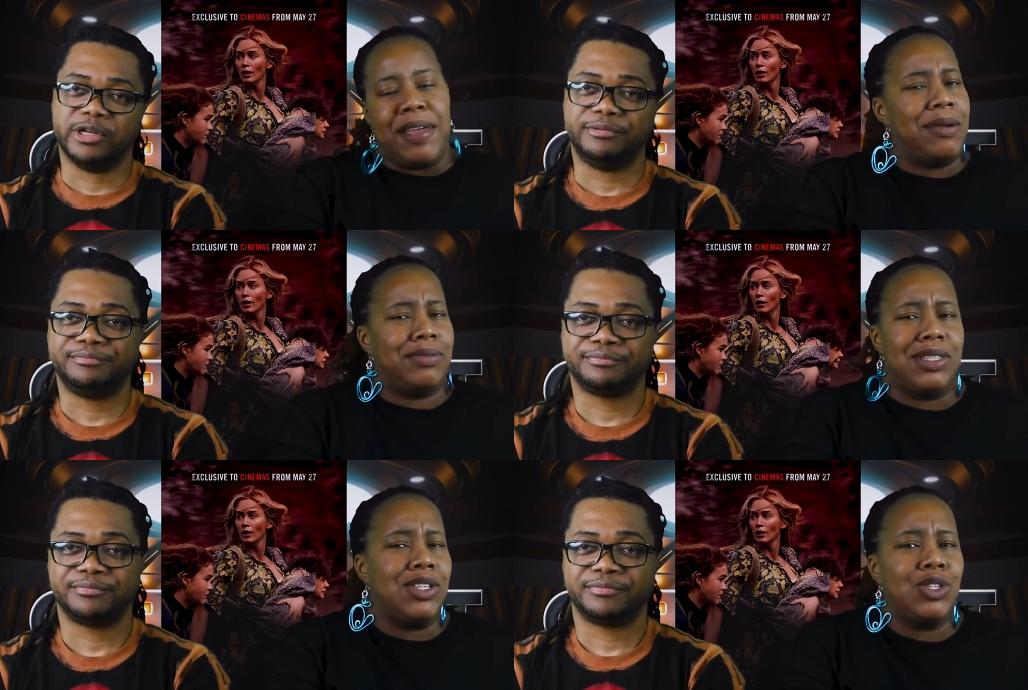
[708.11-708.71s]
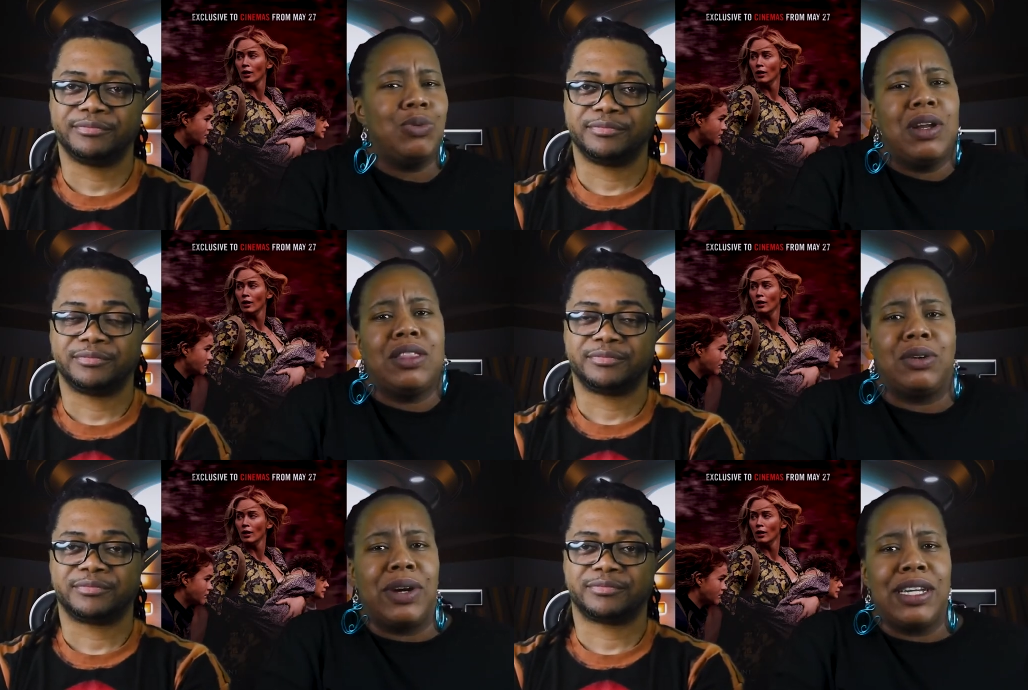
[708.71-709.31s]
Speaker 1: good. It, this is
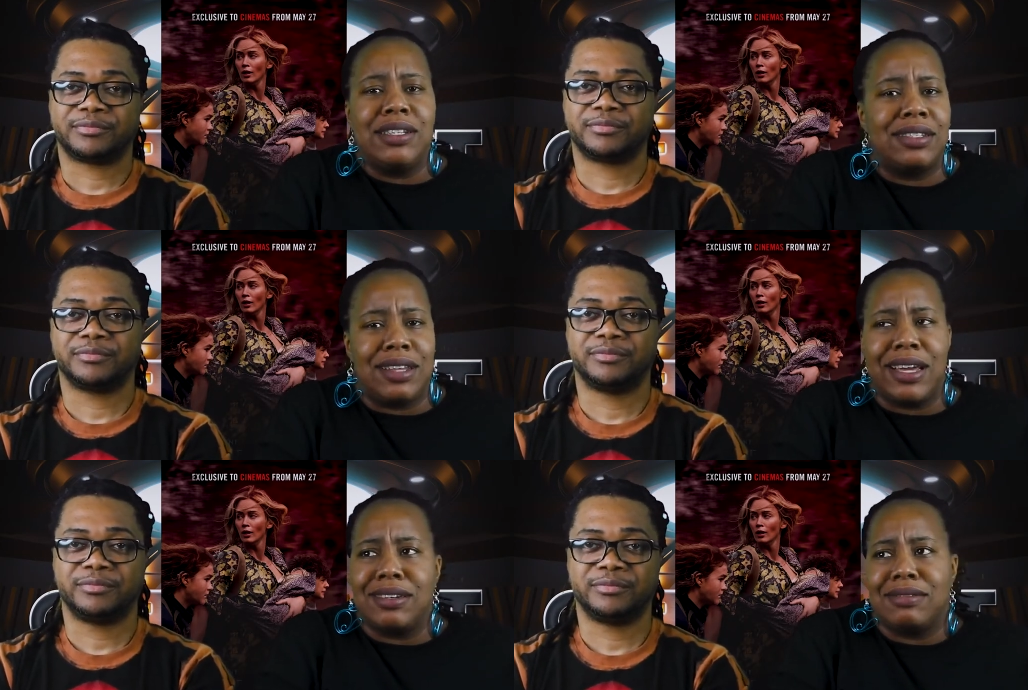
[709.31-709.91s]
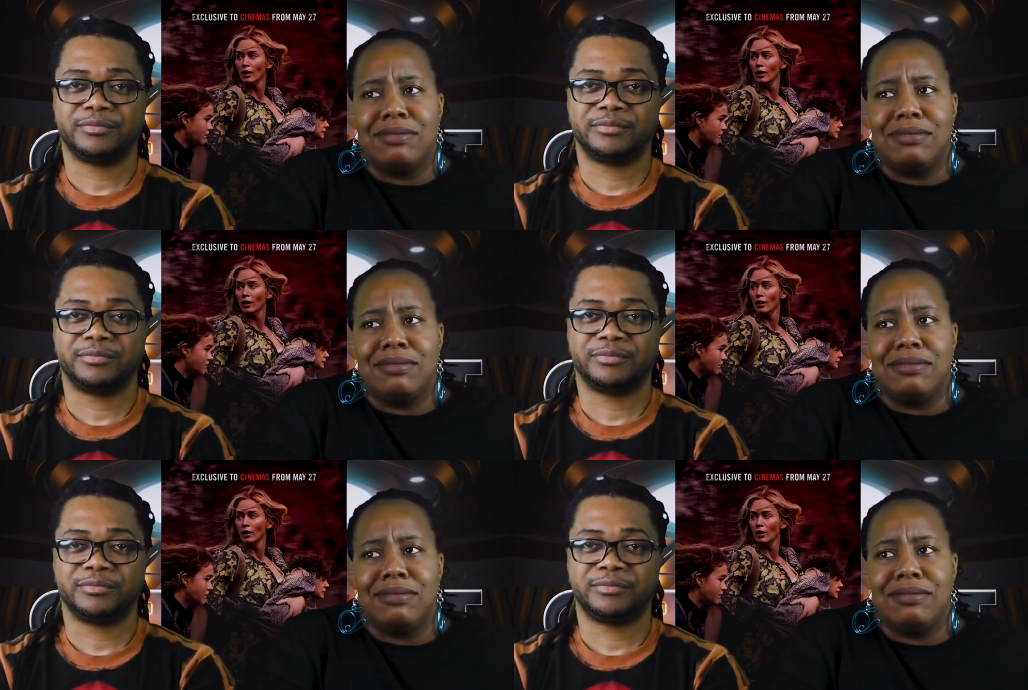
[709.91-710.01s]
one of the greatest like